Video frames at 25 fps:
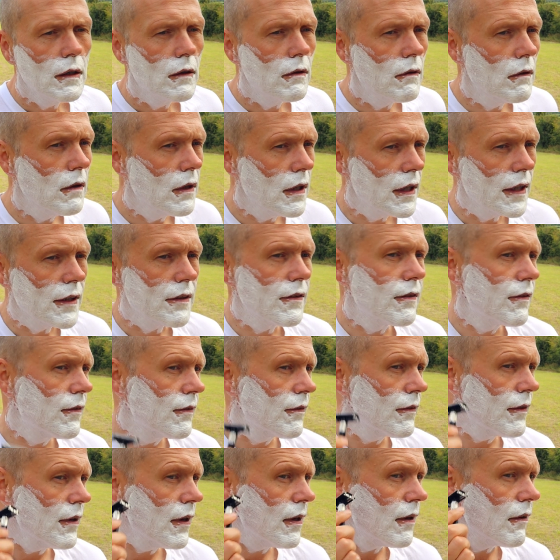Right,
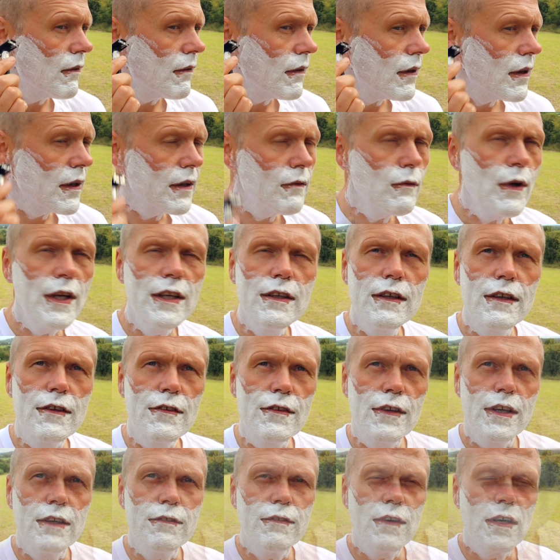so where did I
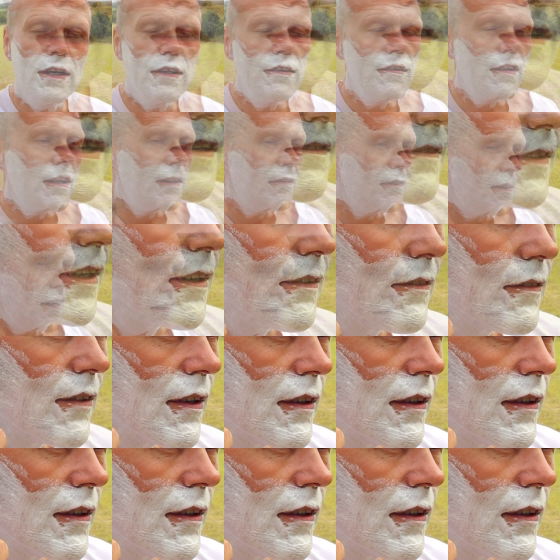shave? I shaved down.